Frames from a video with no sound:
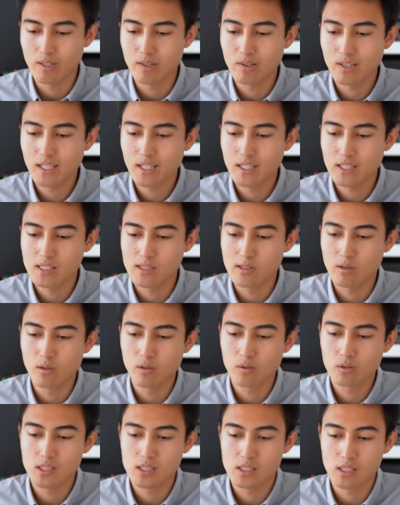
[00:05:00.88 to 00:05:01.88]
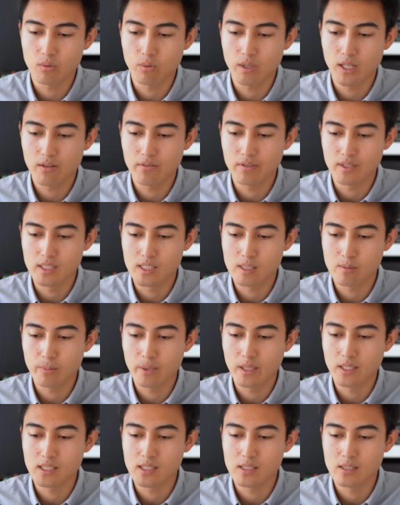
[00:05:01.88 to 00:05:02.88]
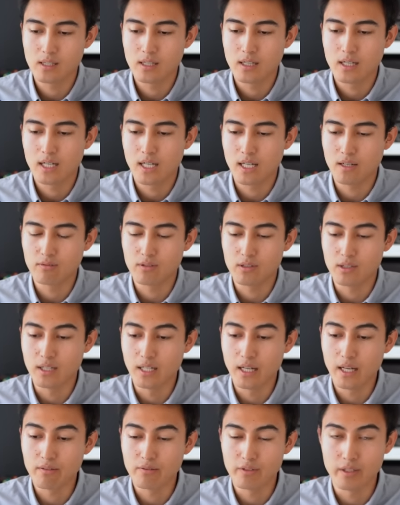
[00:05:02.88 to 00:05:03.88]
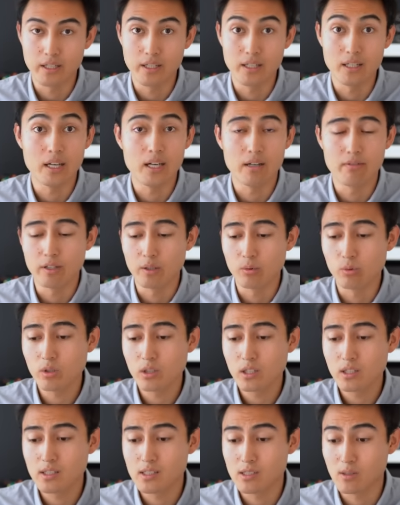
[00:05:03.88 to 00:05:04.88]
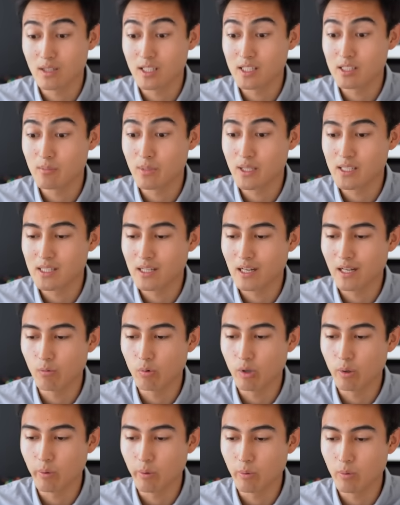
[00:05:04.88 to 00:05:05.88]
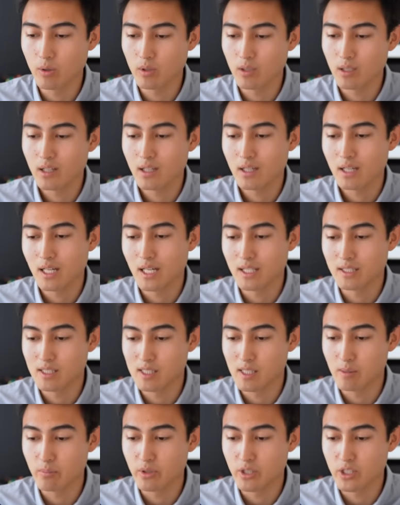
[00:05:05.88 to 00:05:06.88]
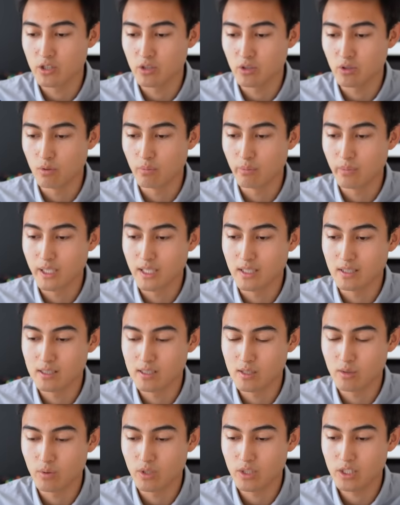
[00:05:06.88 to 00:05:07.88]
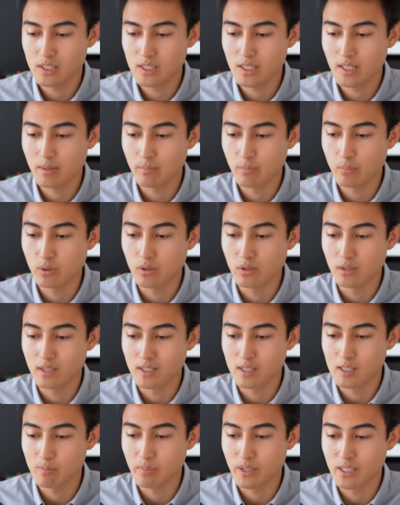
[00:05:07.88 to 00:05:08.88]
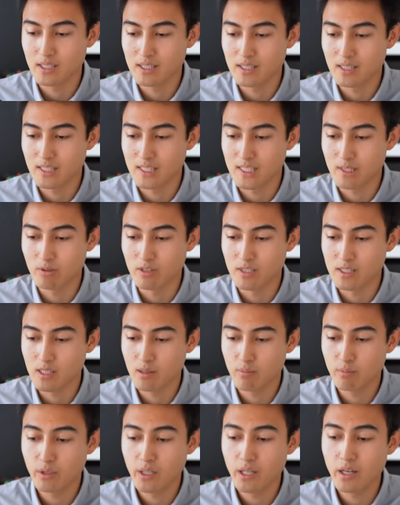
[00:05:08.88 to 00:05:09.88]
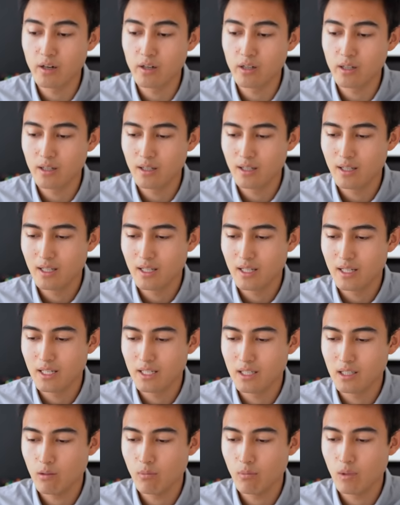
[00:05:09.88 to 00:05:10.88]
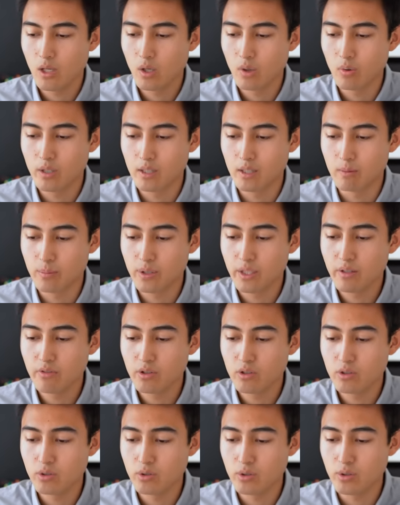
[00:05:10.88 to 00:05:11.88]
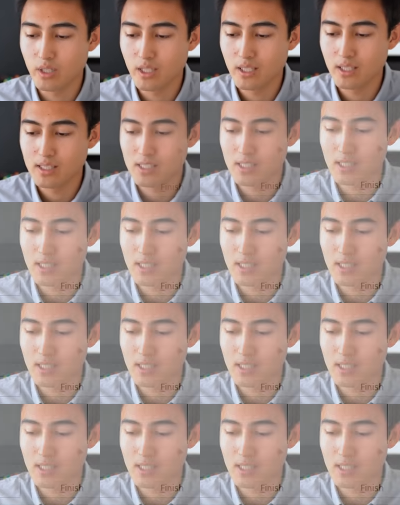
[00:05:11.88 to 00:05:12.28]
in our case, you'll notice that we have a space after every word. So that's basically where we want the separation to be. So we're just gonna put the space as our separator. And down below in the preview, you're gonna